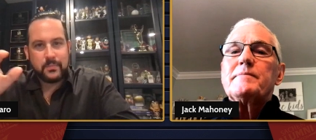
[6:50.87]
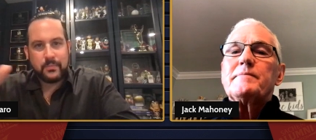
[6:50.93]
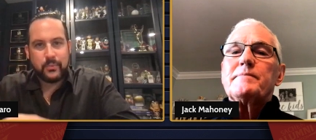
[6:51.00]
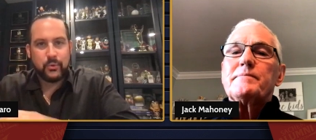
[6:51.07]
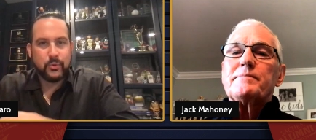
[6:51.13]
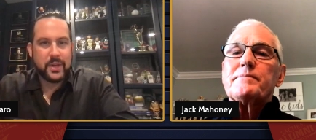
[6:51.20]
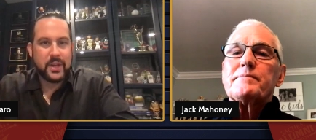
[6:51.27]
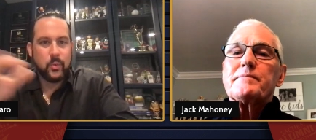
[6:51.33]

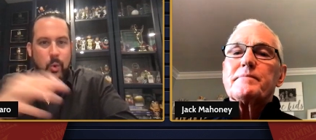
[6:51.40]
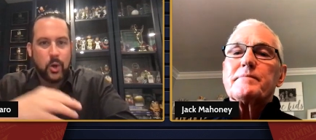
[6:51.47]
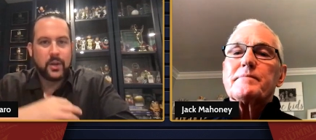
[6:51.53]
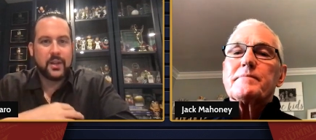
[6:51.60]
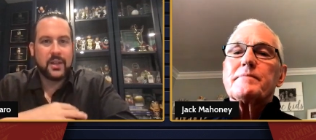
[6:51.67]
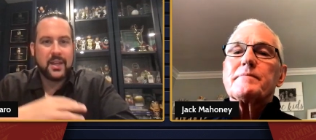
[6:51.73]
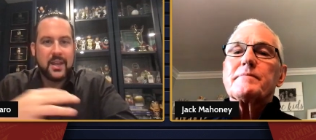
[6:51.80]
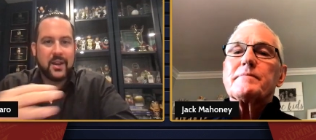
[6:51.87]

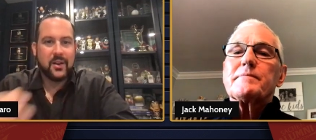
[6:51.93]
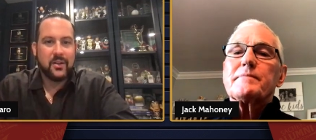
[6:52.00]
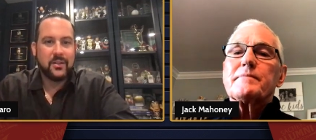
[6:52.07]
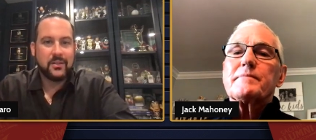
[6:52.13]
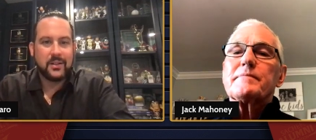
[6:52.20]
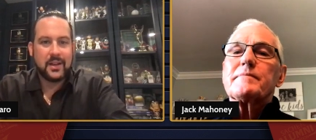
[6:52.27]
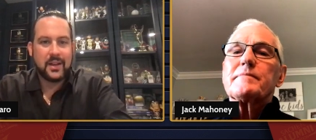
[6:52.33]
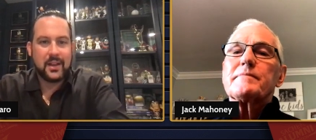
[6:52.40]
Speaker 1: pre-working
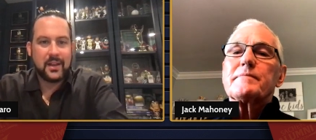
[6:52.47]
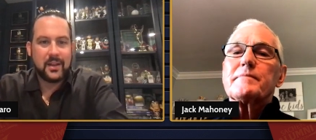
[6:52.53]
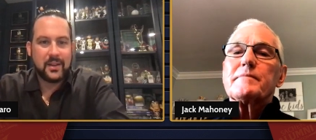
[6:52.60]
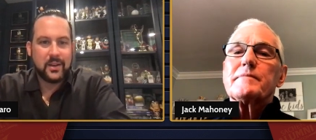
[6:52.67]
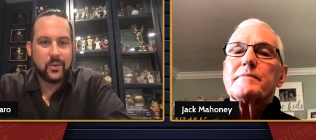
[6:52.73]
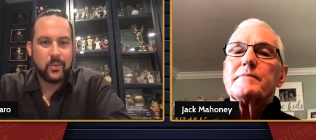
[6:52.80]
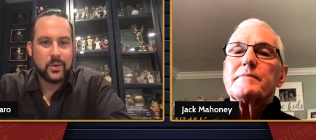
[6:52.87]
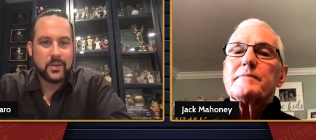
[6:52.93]
here uh,
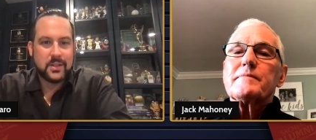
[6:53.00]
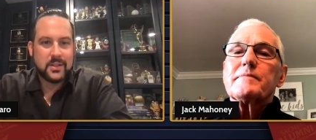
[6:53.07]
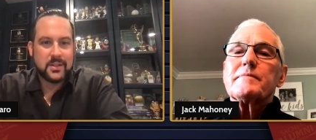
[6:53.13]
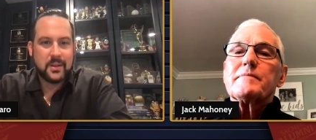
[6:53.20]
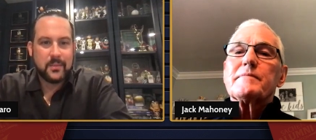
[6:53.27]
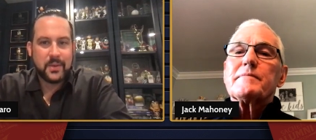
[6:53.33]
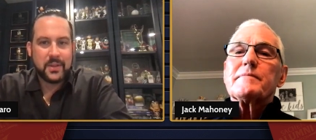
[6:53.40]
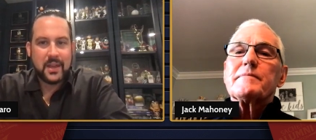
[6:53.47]
you know was it
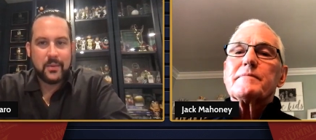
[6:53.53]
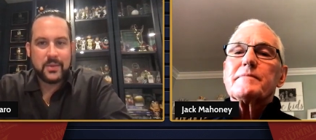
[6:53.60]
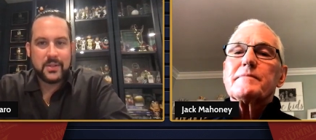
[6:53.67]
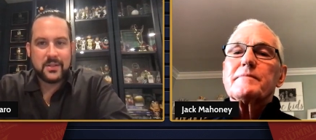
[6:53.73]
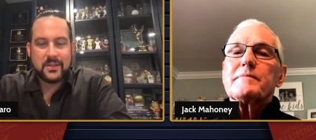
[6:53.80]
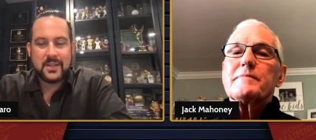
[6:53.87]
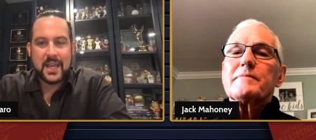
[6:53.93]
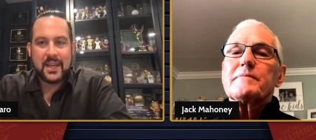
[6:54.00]
something that
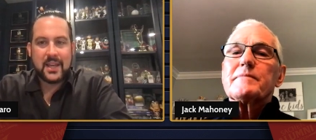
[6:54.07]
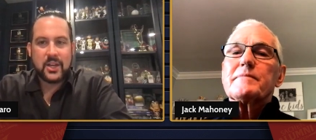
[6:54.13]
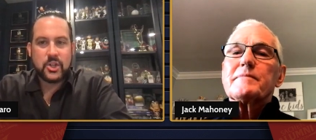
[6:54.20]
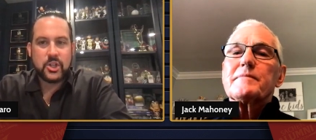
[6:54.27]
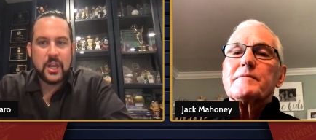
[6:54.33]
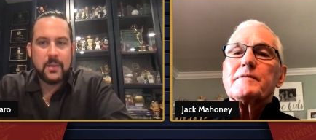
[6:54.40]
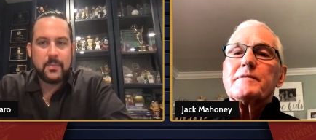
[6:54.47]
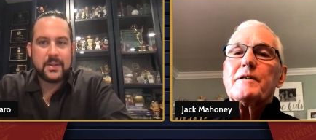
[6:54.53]
was taking
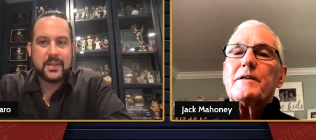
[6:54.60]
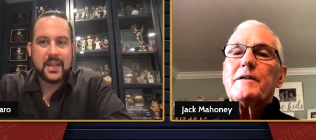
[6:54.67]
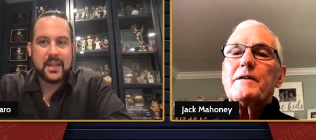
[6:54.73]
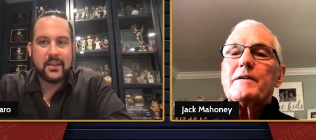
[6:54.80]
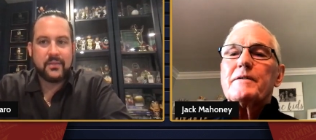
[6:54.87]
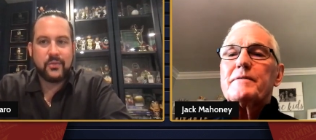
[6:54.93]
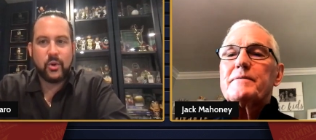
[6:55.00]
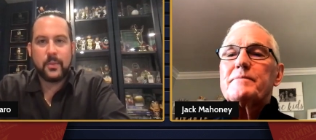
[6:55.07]
shape and
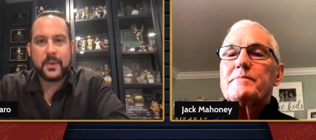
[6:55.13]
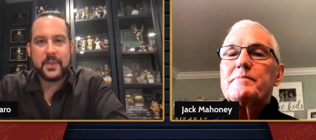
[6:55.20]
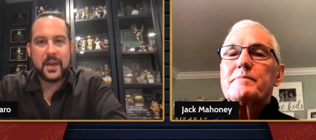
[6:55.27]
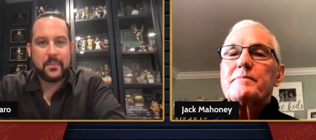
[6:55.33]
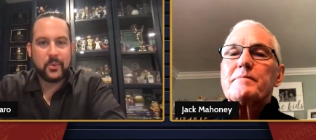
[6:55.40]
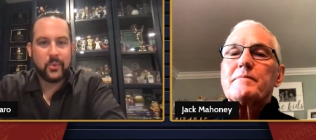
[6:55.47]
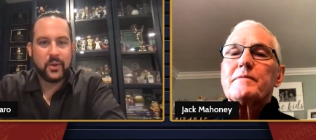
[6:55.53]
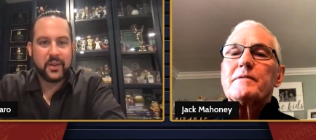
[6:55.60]
taking form at
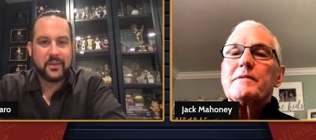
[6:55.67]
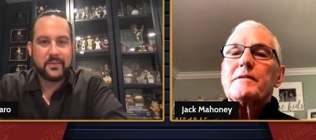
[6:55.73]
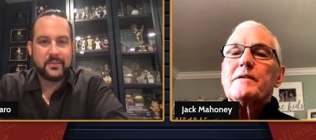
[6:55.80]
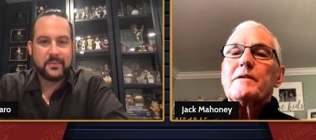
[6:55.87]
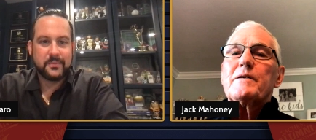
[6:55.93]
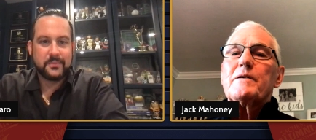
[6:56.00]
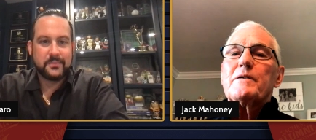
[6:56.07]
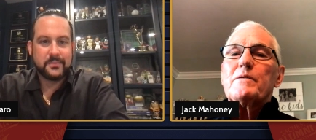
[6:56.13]
that point
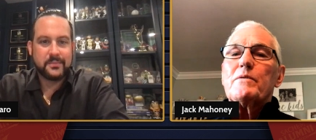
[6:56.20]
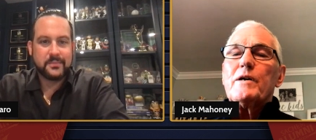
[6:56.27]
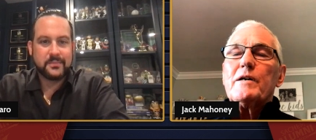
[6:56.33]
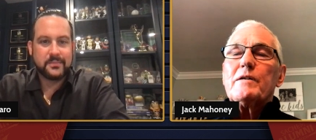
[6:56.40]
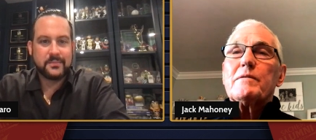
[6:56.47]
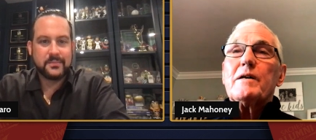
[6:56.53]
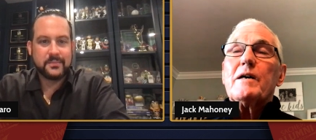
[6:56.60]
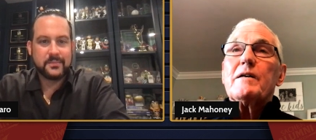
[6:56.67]

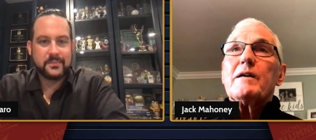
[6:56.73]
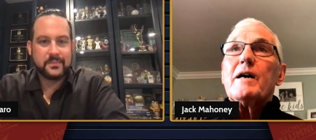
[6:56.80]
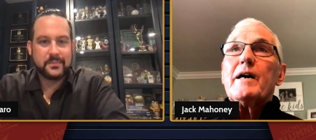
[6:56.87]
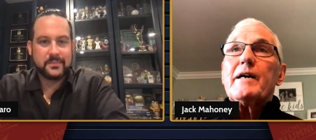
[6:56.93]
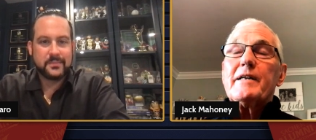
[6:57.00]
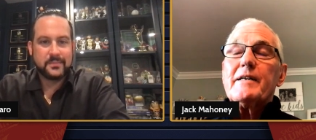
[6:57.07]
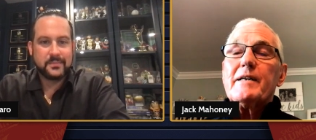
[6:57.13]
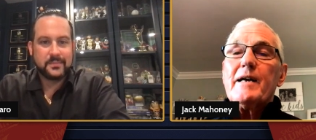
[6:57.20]
Speaker 2: well
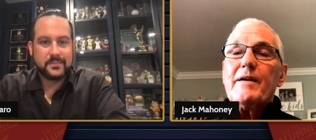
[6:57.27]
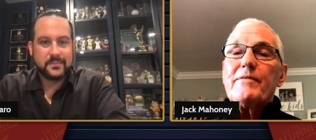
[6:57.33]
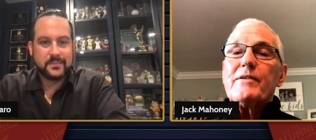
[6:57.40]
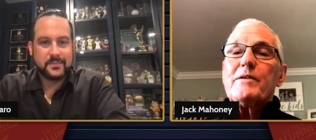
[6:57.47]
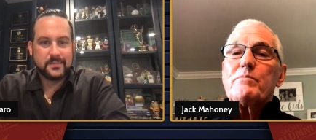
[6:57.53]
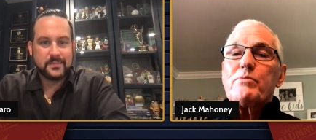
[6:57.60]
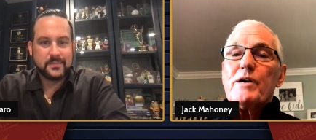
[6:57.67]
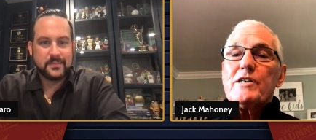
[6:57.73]
i didn't have
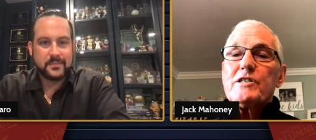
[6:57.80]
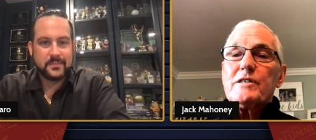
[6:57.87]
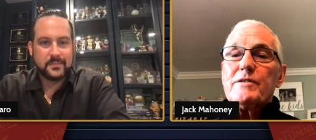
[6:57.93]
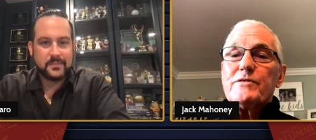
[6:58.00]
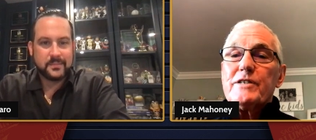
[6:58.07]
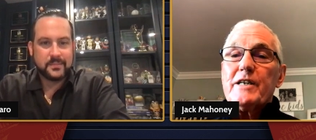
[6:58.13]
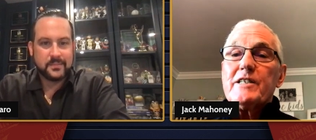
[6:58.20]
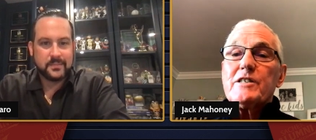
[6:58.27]
an impression
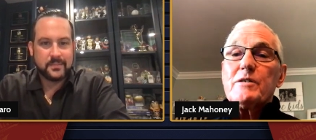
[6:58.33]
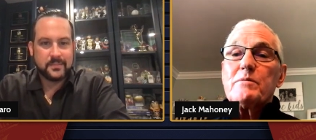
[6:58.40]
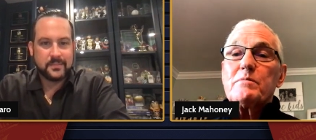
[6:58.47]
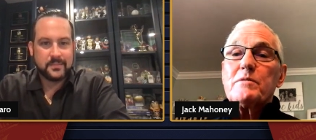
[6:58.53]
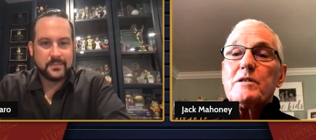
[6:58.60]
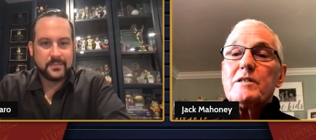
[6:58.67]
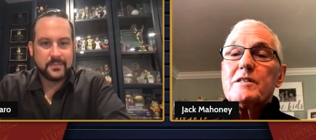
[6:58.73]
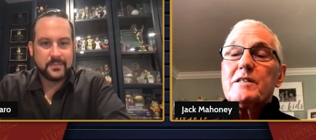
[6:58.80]
of
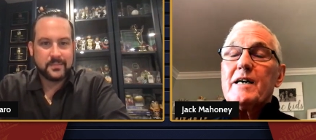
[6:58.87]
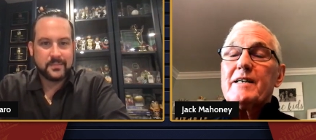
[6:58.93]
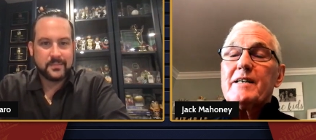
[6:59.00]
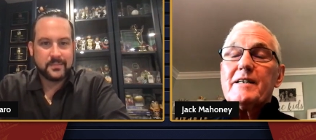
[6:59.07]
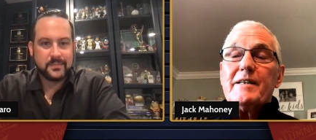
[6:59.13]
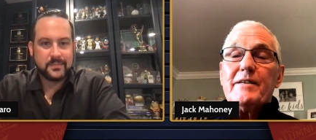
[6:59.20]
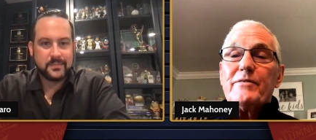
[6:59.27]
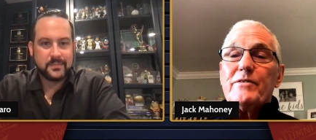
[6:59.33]
sachem because i
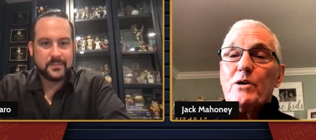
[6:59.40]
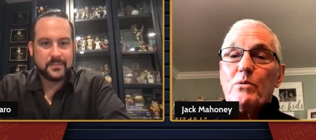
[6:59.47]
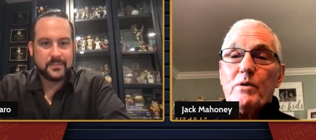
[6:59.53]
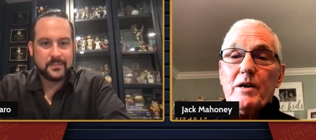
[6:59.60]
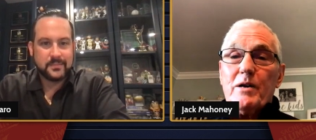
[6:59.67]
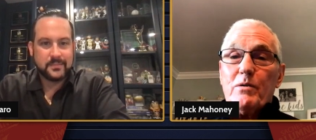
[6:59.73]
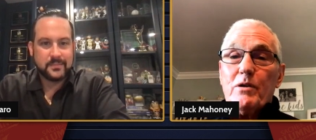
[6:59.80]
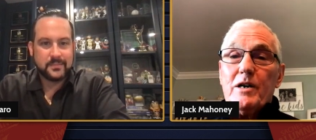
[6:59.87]
didn't even know
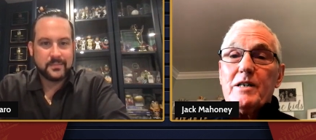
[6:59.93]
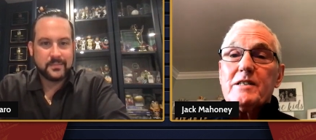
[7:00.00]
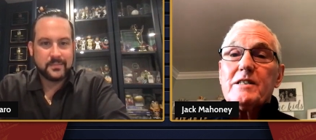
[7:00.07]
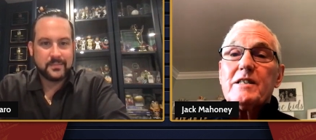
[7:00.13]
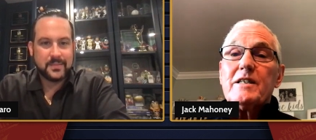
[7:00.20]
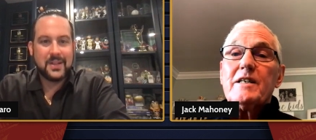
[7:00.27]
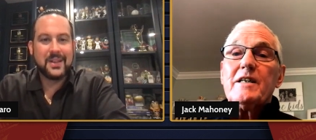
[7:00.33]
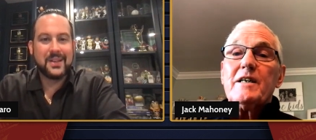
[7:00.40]
where it was